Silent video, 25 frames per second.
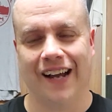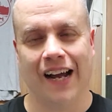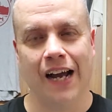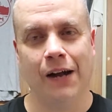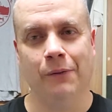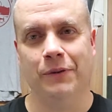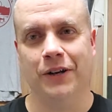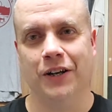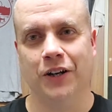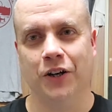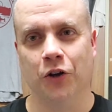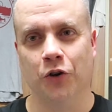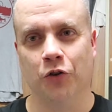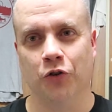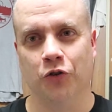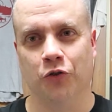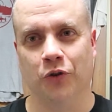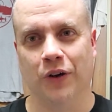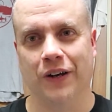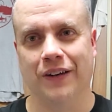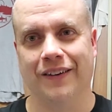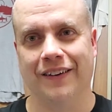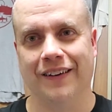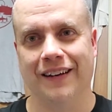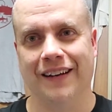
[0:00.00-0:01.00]
I'm going to go
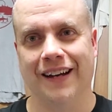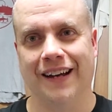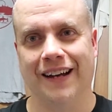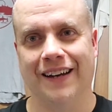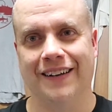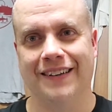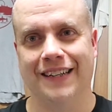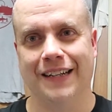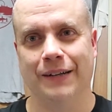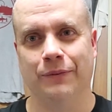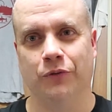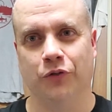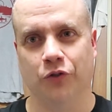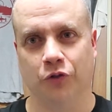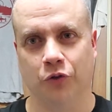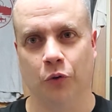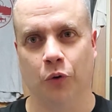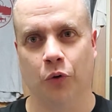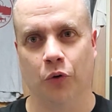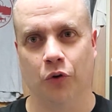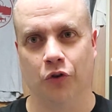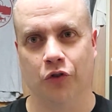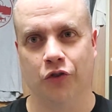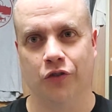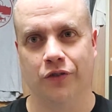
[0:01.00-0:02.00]
straight to the goddamn
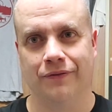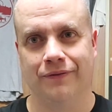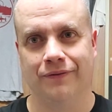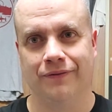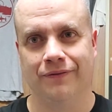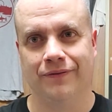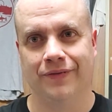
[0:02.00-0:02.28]
source.